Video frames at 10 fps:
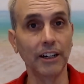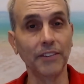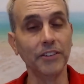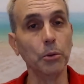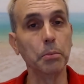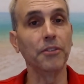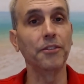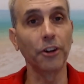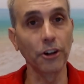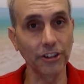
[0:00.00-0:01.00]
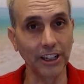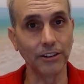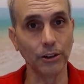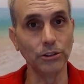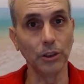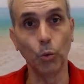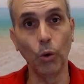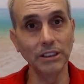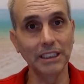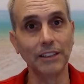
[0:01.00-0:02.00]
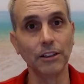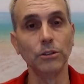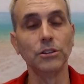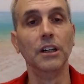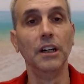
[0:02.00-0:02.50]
even though it prefers ketones, it wants ketones,